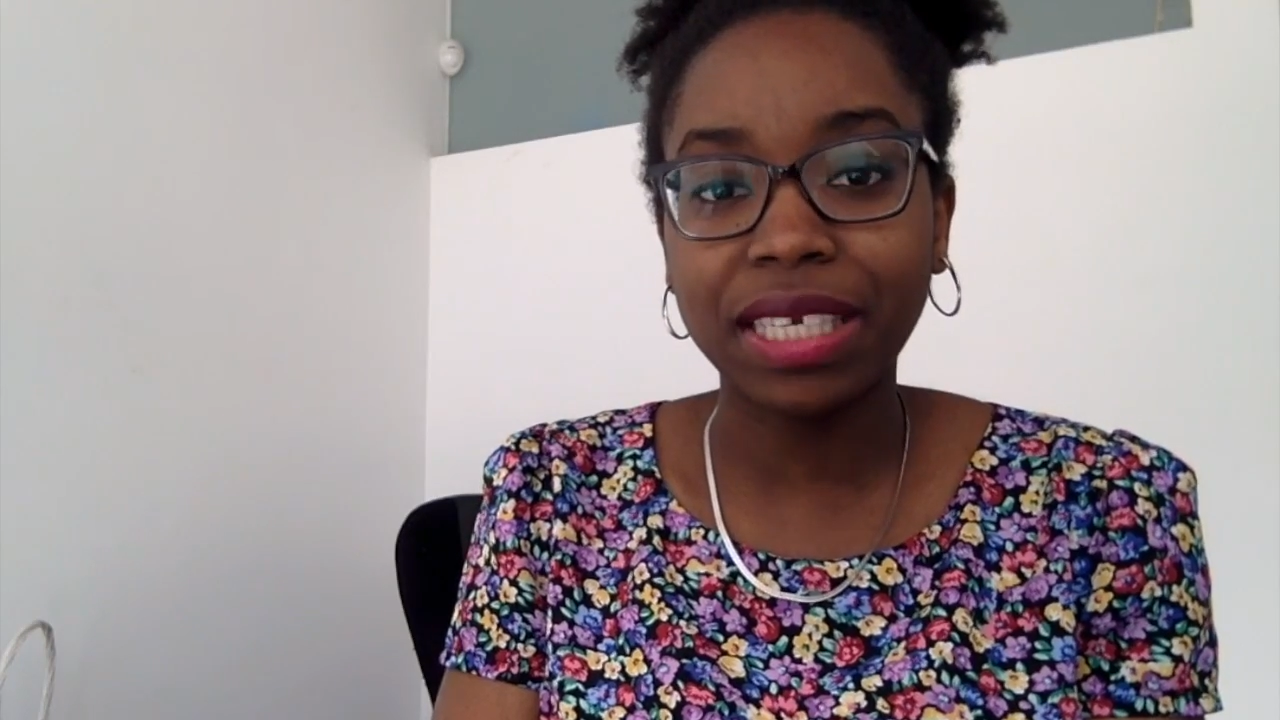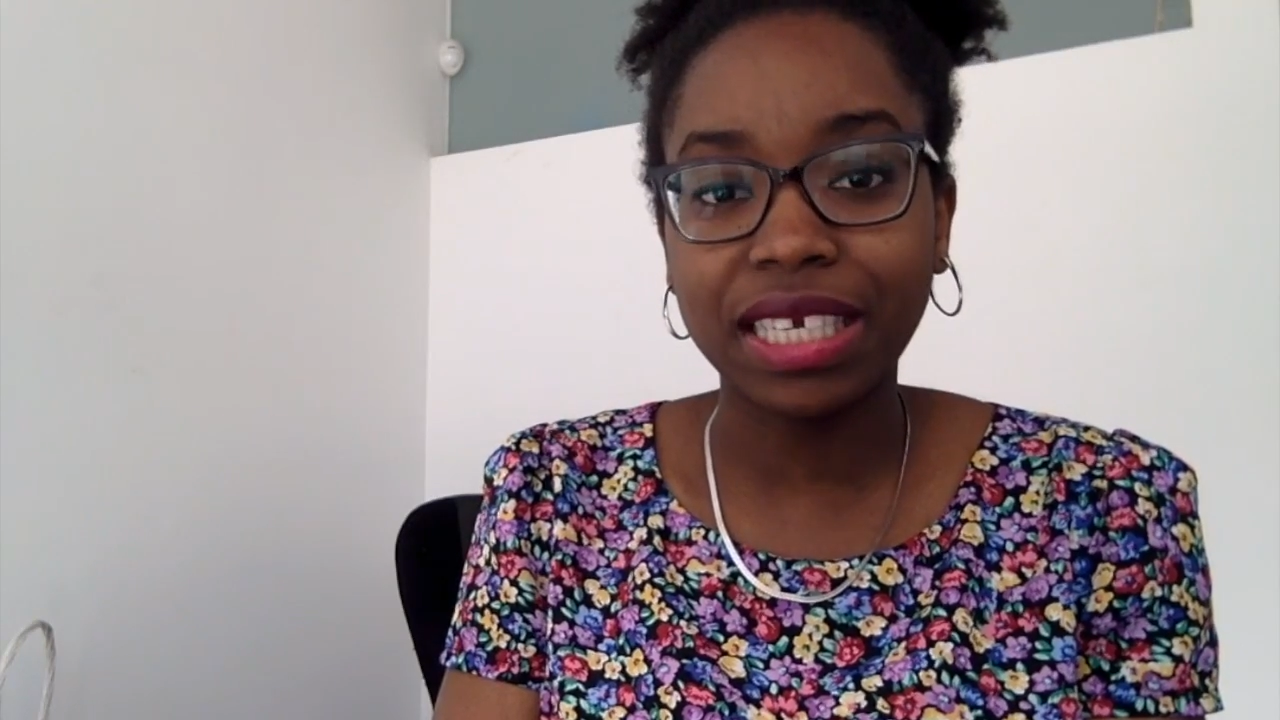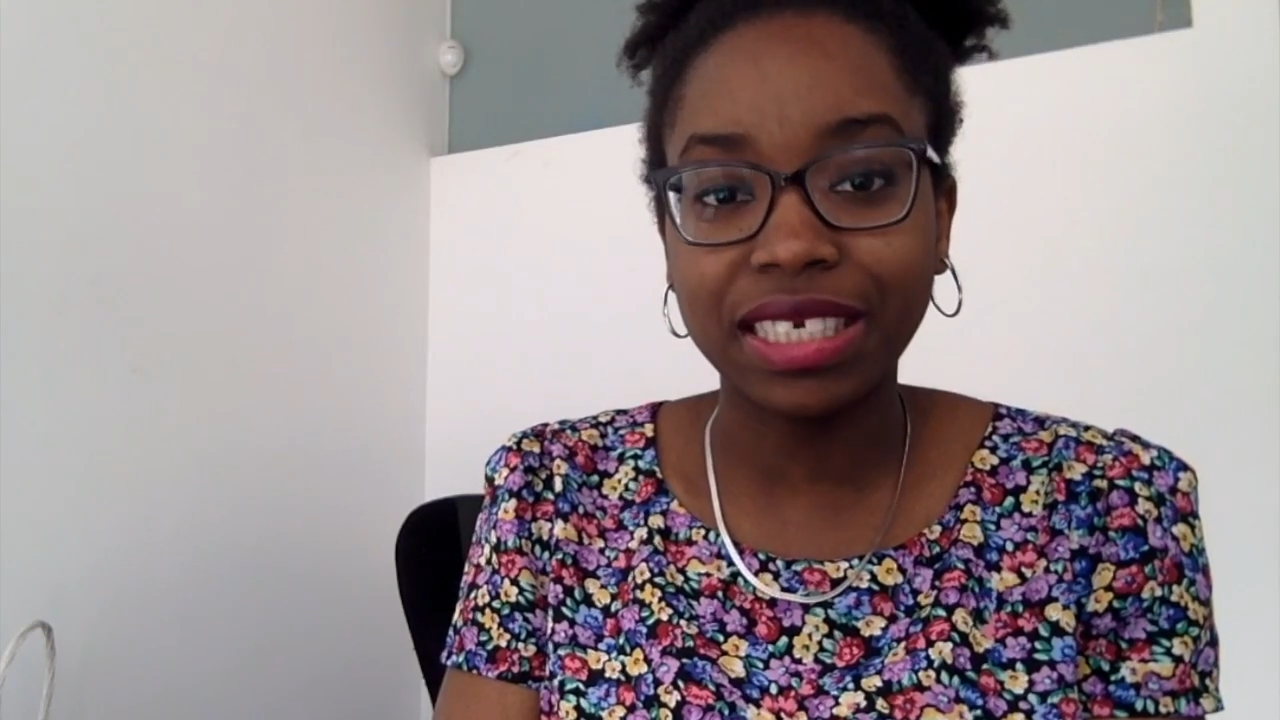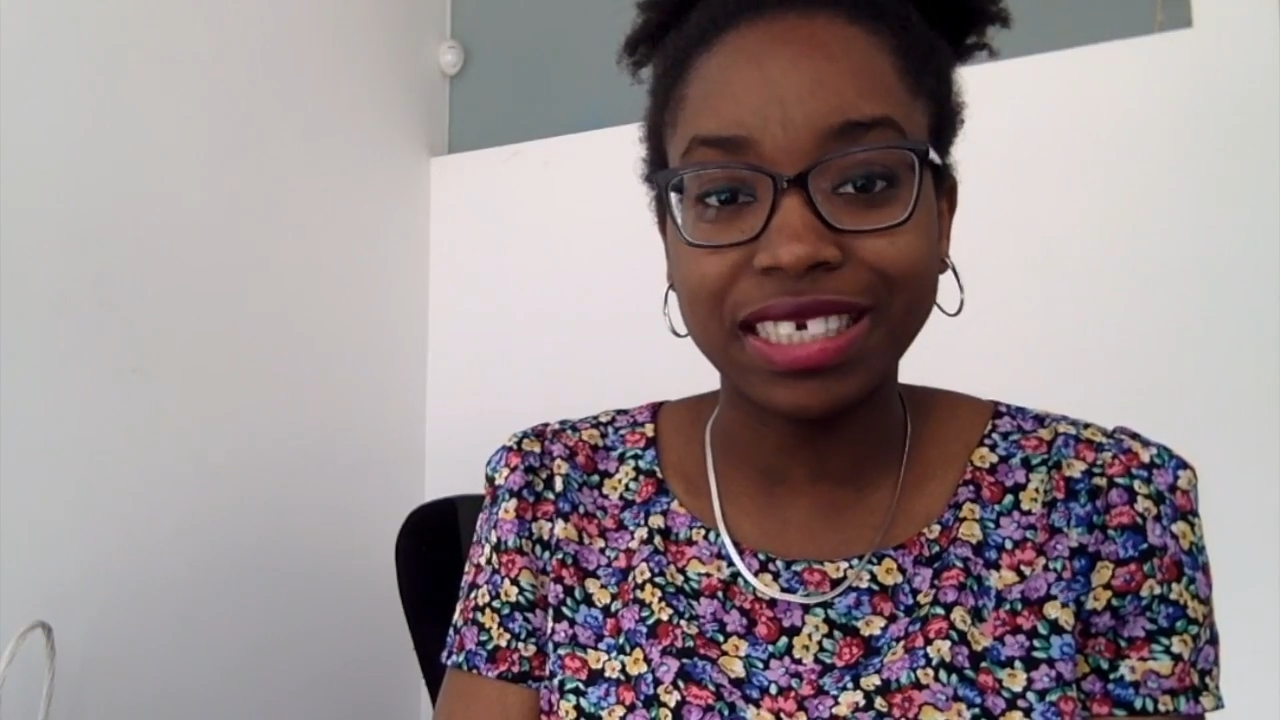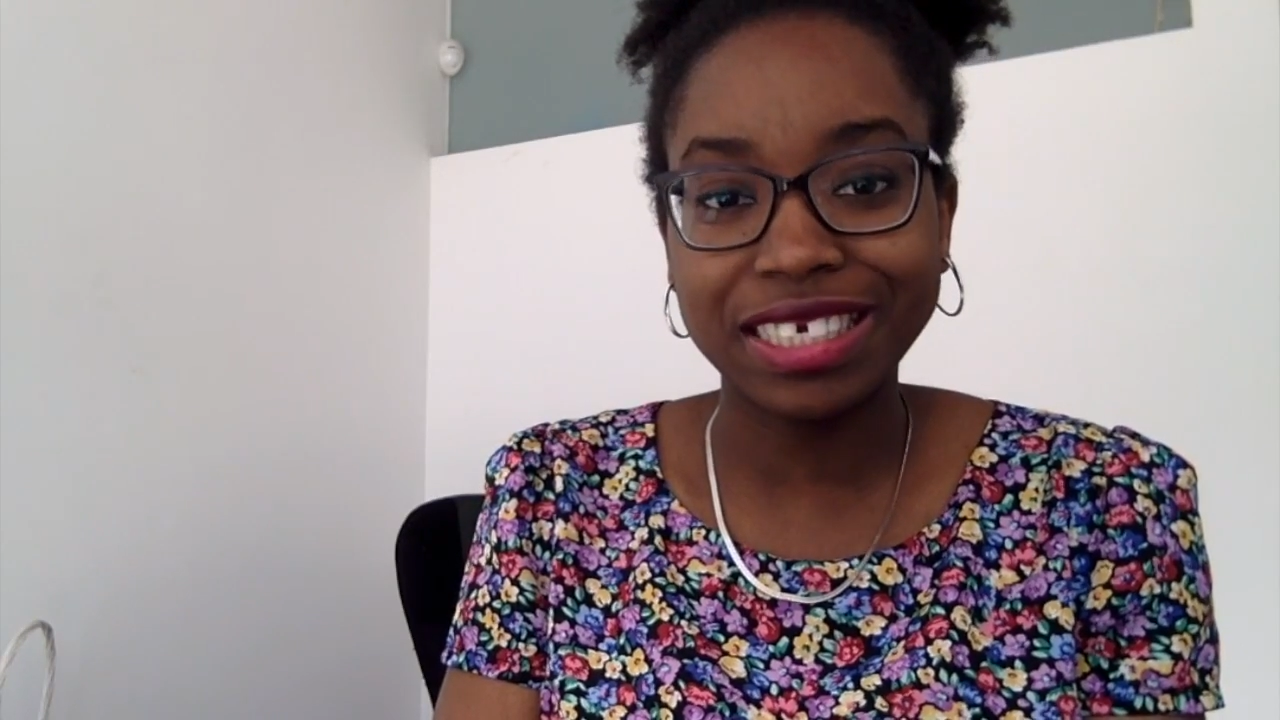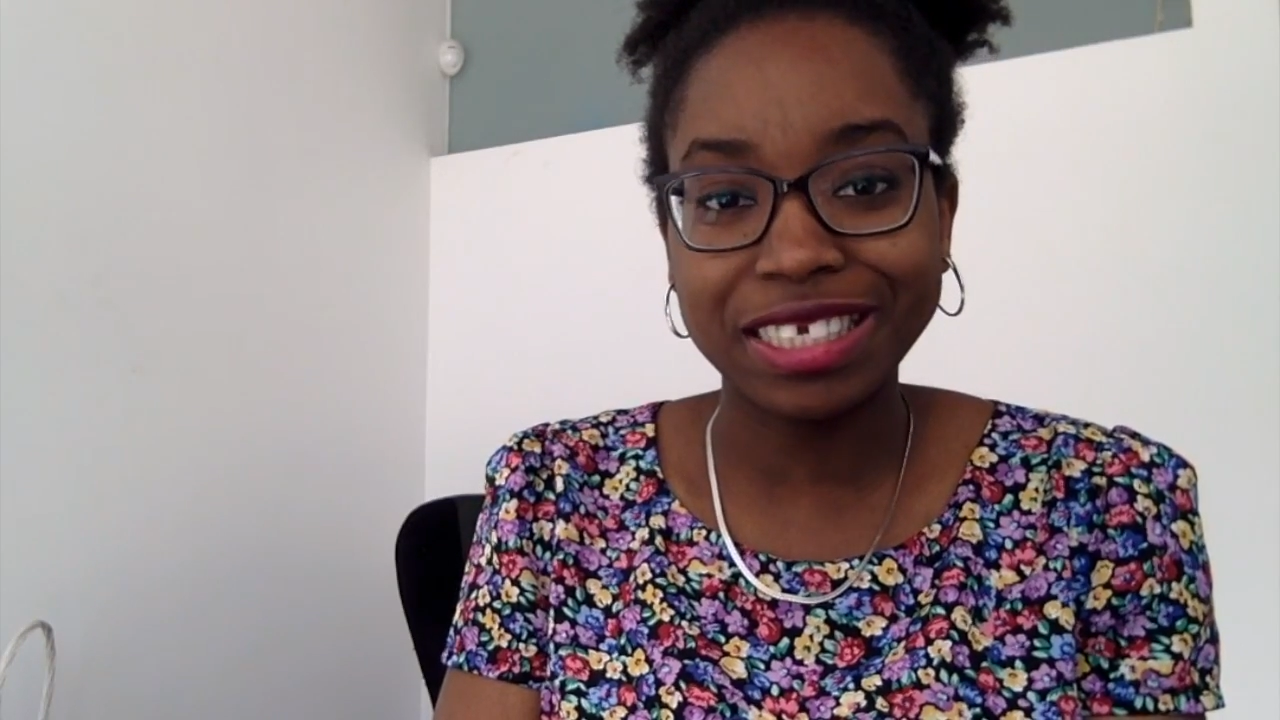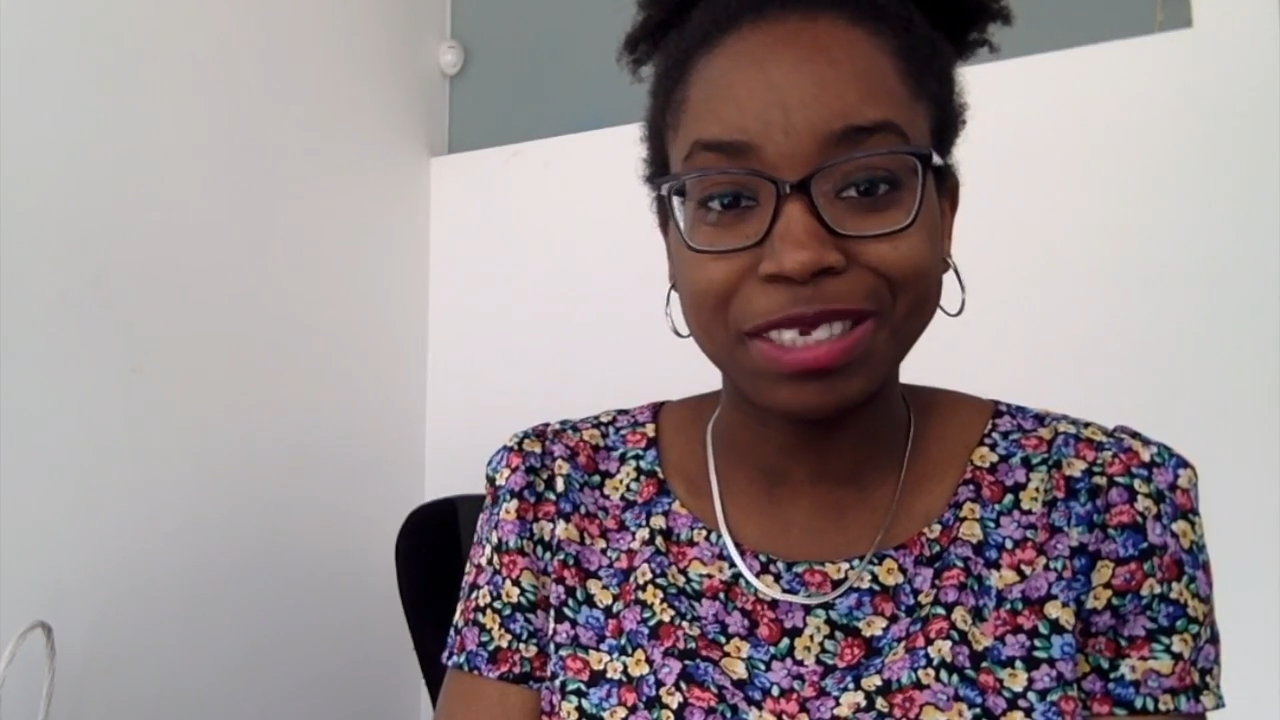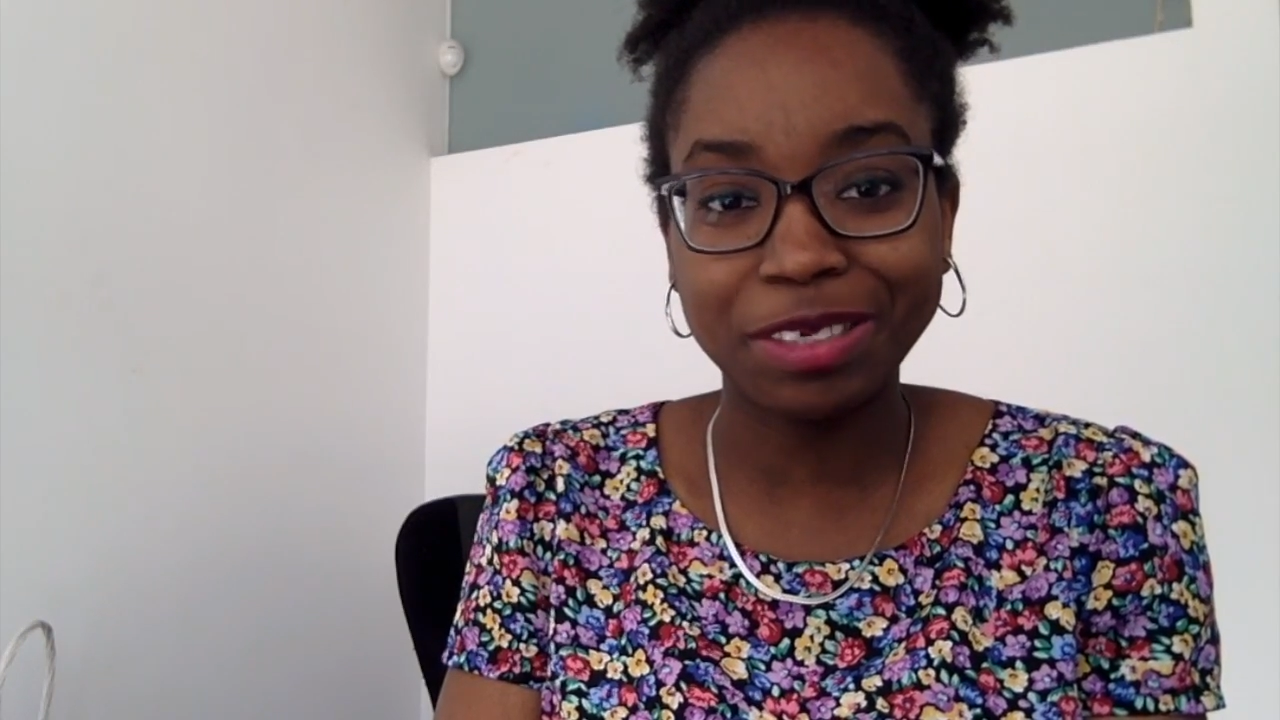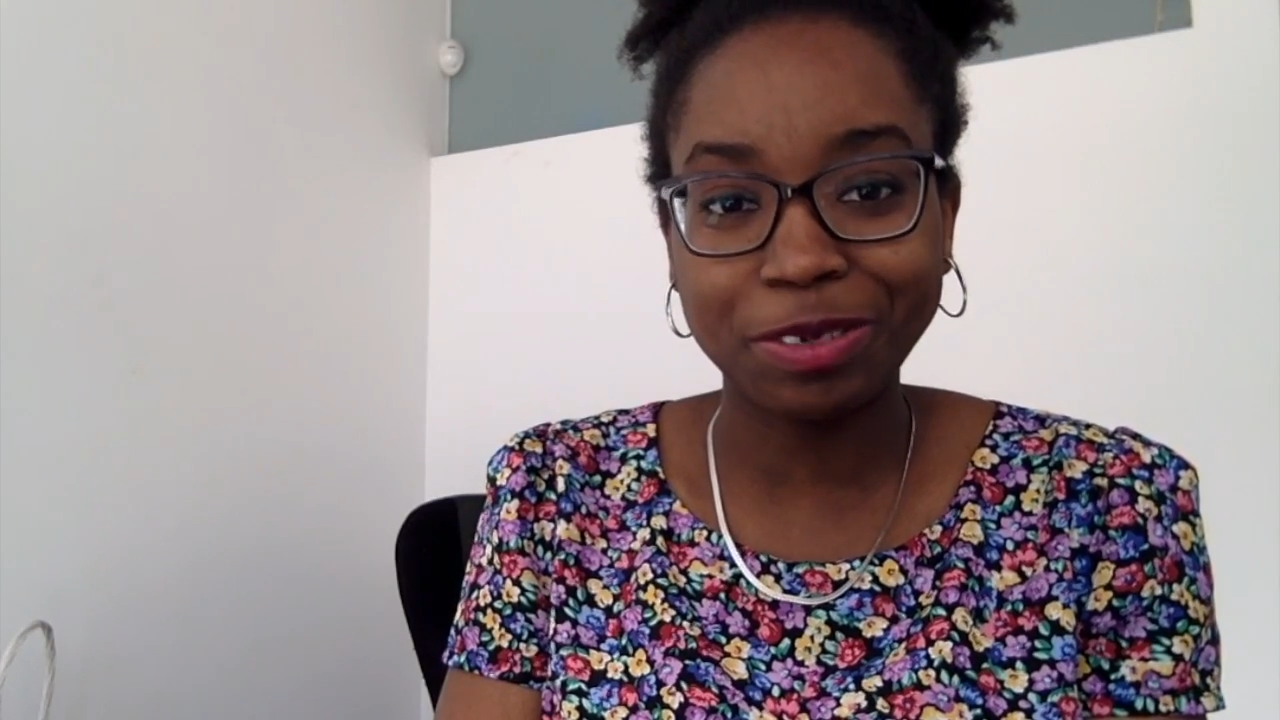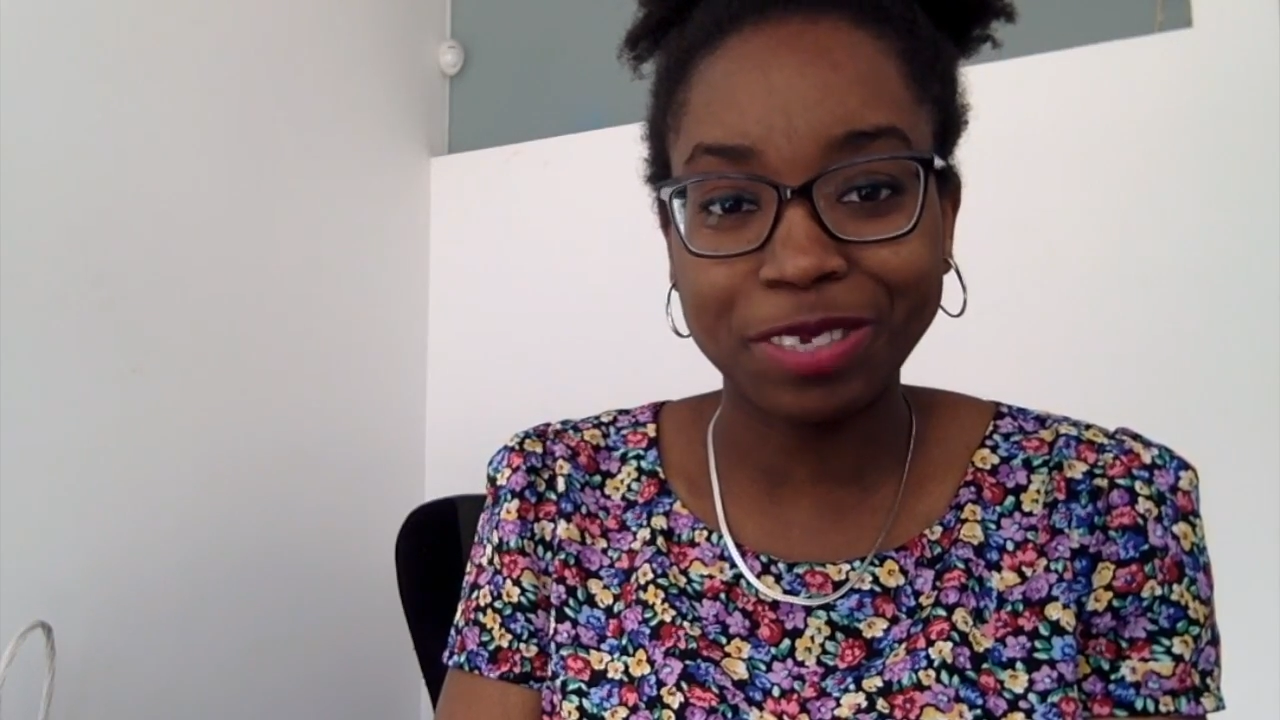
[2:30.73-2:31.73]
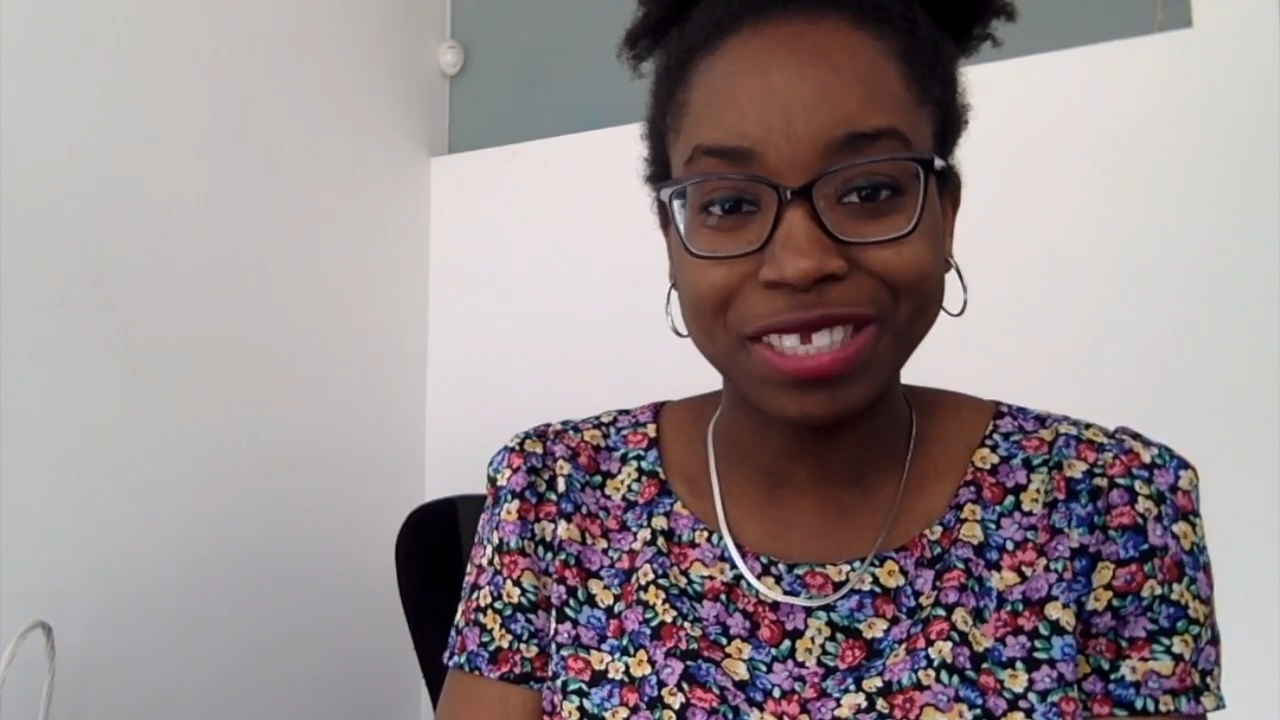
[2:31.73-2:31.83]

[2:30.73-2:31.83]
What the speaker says: Adichie isn't just